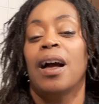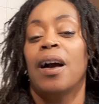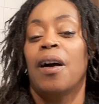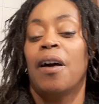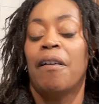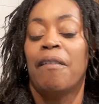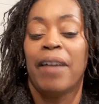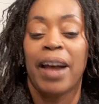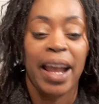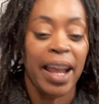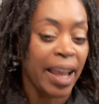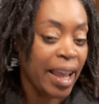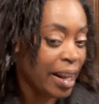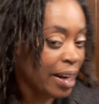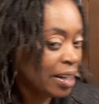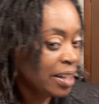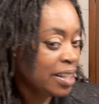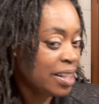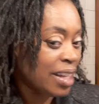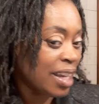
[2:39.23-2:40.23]
All right. And
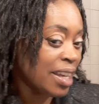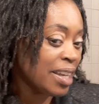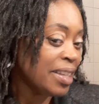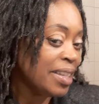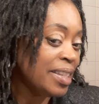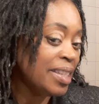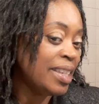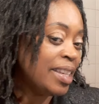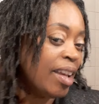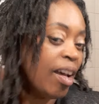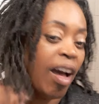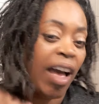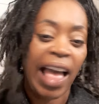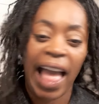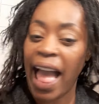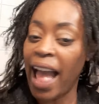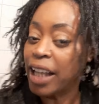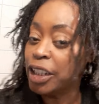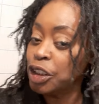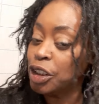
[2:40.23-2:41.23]
it does
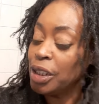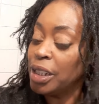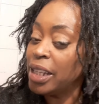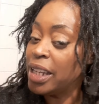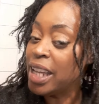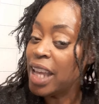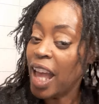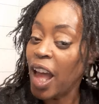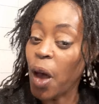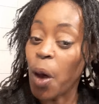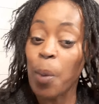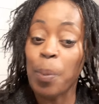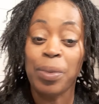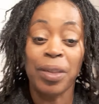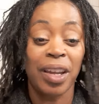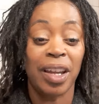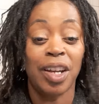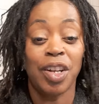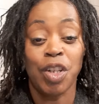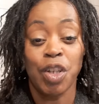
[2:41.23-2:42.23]
actually help
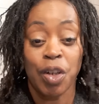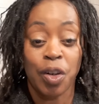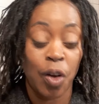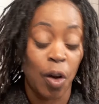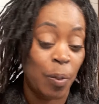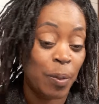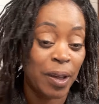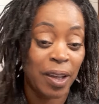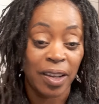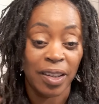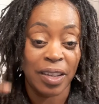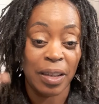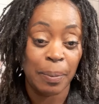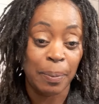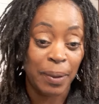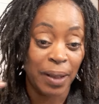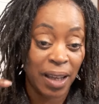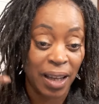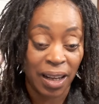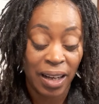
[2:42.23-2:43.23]
the hair to grow because the
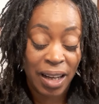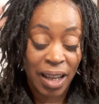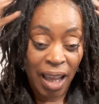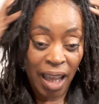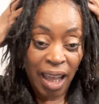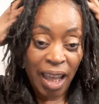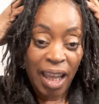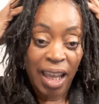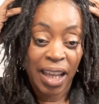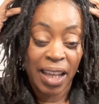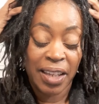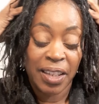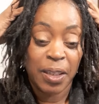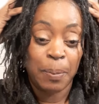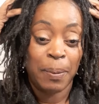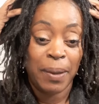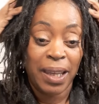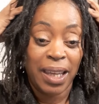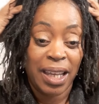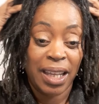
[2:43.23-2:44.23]
blood is
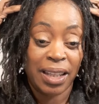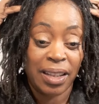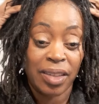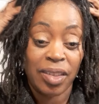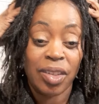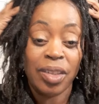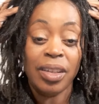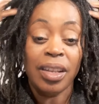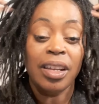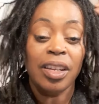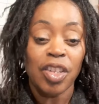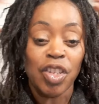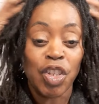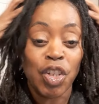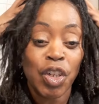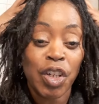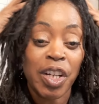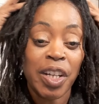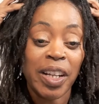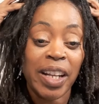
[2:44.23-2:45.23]
being
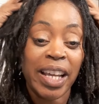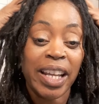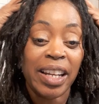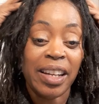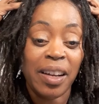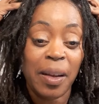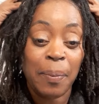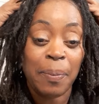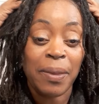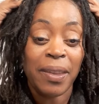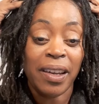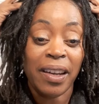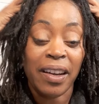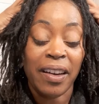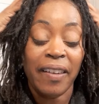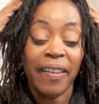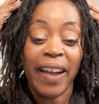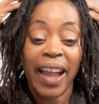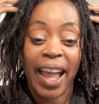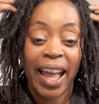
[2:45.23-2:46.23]
circulated up
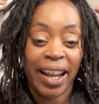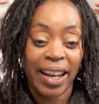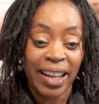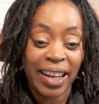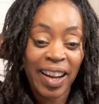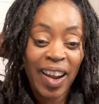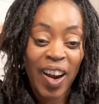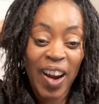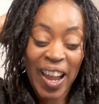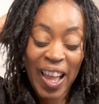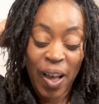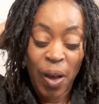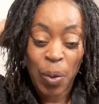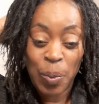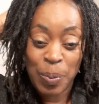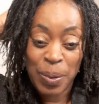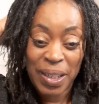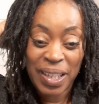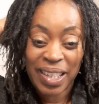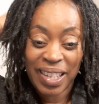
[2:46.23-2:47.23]
there and it
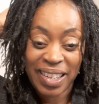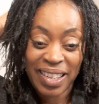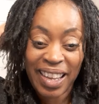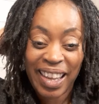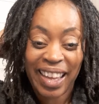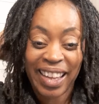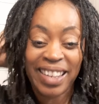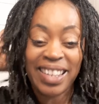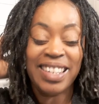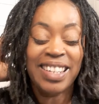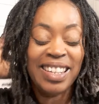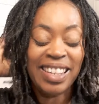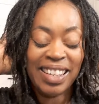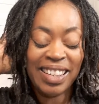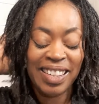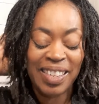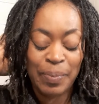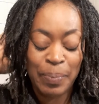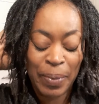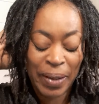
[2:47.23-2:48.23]
helps it
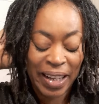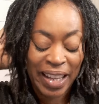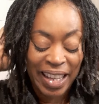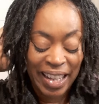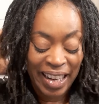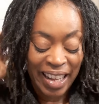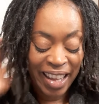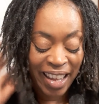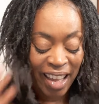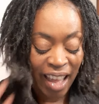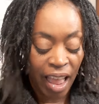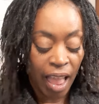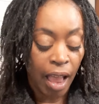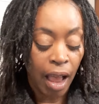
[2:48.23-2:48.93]
completely.